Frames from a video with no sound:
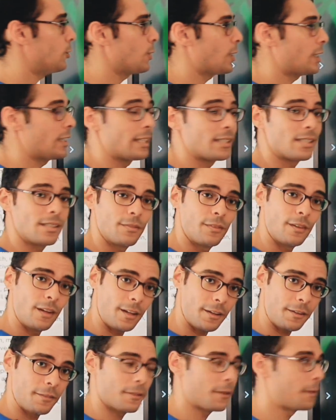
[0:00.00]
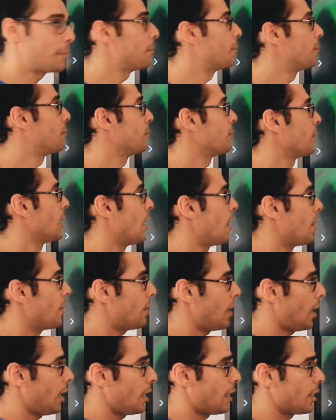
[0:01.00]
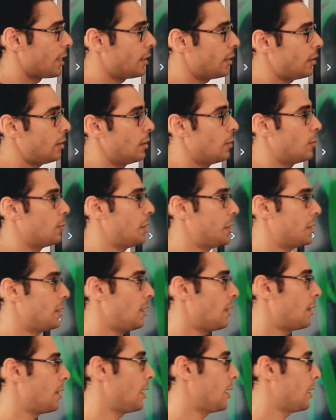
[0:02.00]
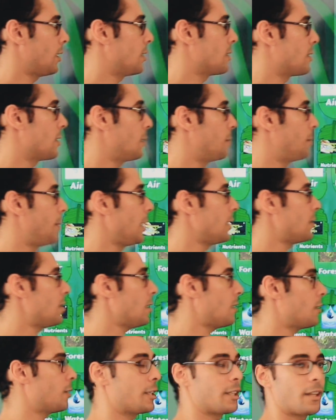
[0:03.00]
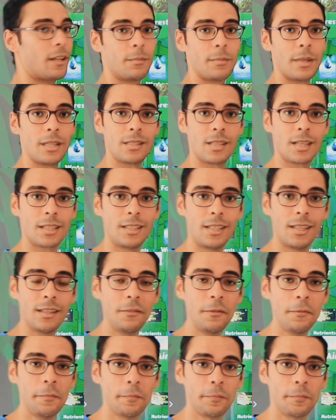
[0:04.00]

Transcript: to classify them. The air, what do you think? Is it basic or non-basic need?